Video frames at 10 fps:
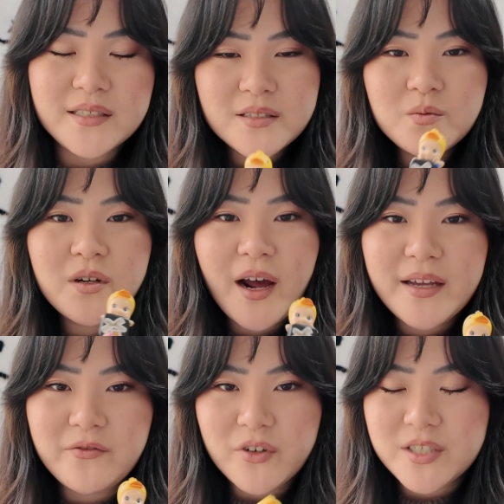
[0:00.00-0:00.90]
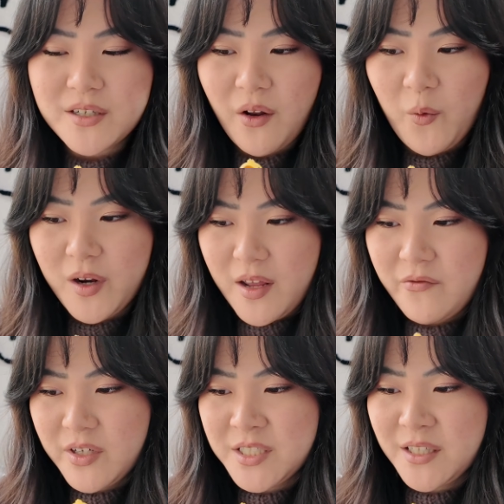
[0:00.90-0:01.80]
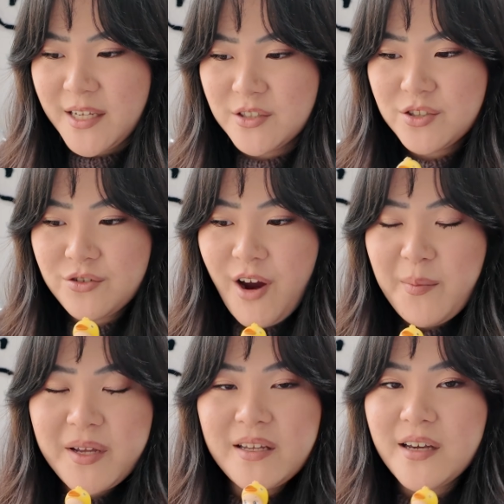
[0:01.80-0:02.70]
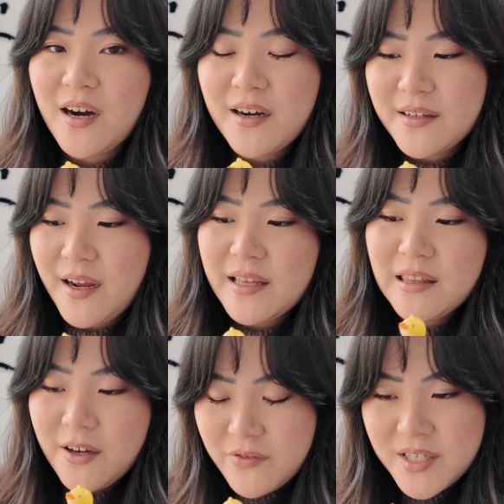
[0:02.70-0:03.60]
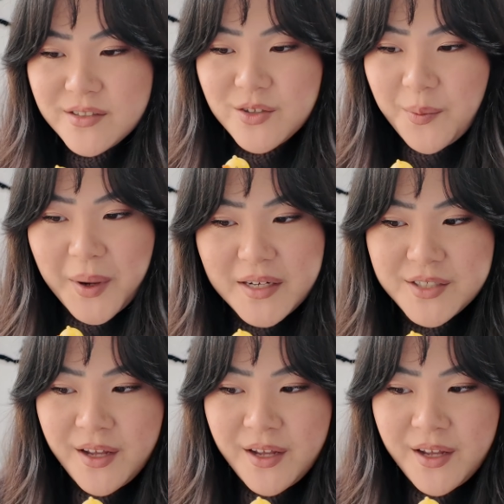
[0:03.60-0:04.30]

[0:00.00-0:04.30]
this is what I envision when I envision like scrappy yarn. I love this so much.